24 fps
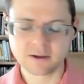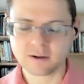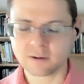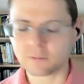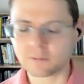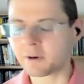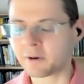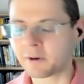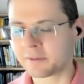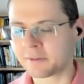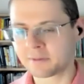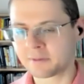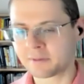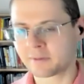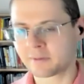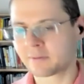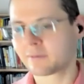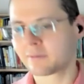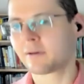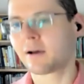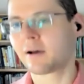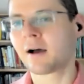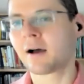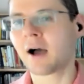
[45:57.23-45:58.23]
when
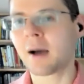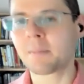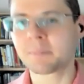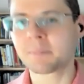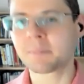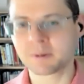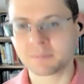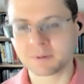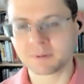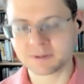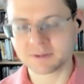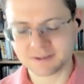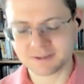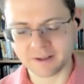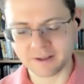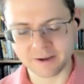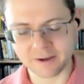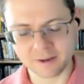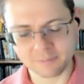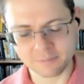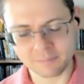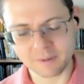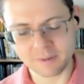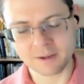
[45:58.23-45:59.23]
optimists
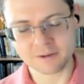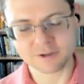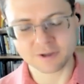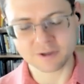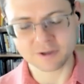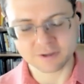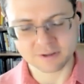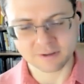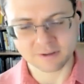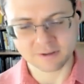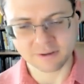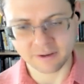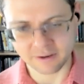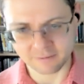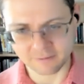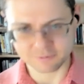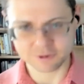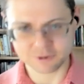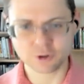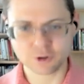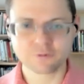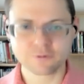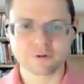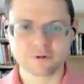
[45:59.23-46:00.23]
like me just kind of
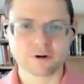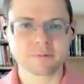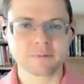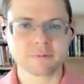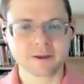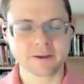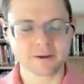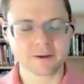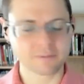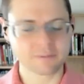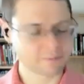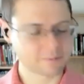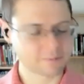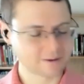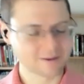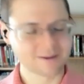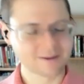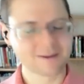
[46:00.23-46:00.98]
shoot from the hip